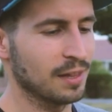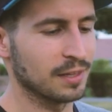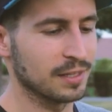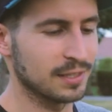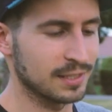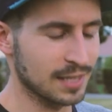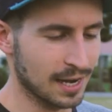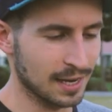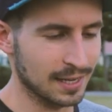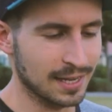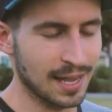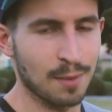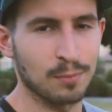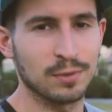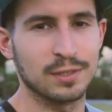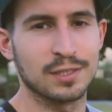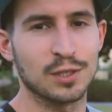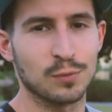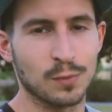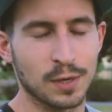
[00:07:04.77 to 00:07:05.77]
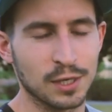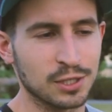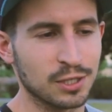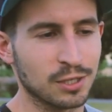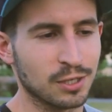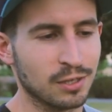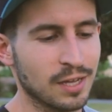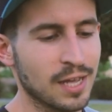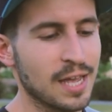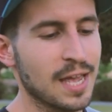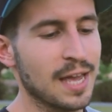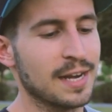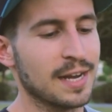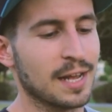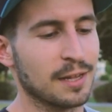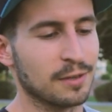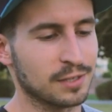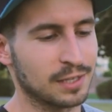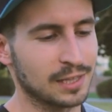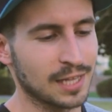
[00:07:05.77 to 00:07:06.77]
The Steadicam was the original,
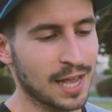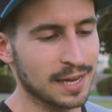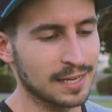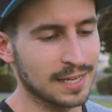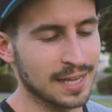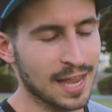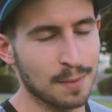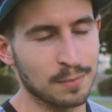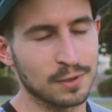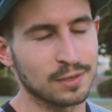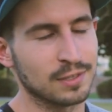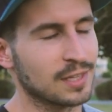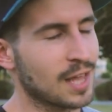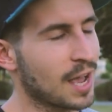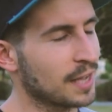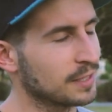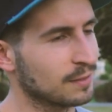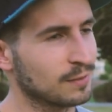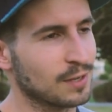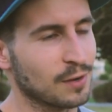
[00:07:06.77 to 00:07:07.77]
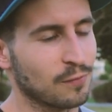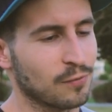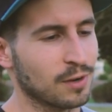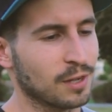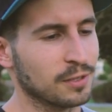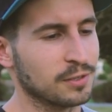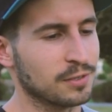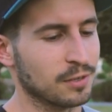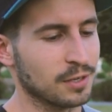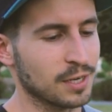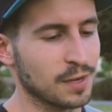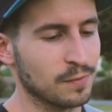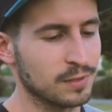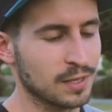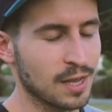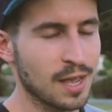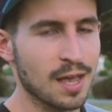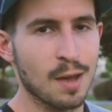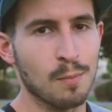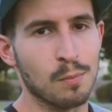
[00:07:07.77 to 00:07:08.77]
now there's Glide Cam, there's lots of different
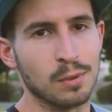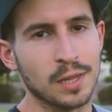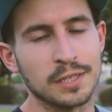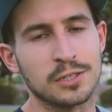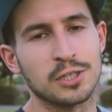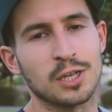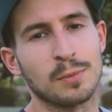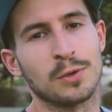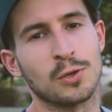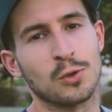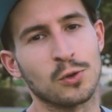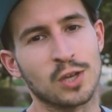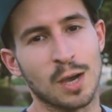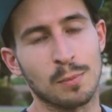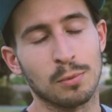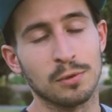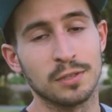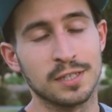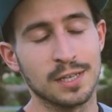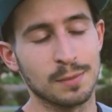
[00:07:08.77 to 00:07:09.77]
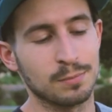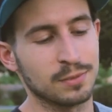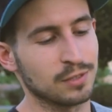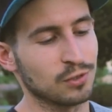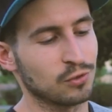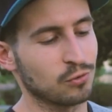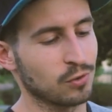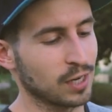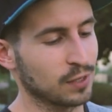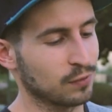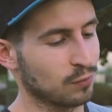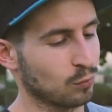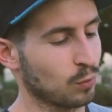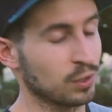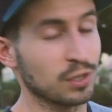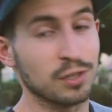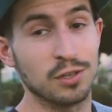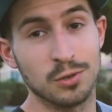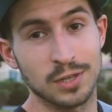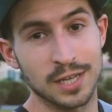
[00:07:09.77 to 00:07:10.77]
alternatives, but let's jump into a couple tips and tricks for
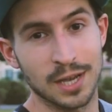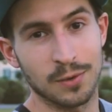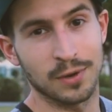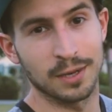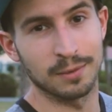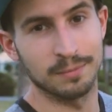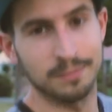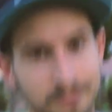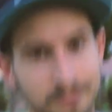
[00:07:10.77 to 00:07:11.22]
when you do get one.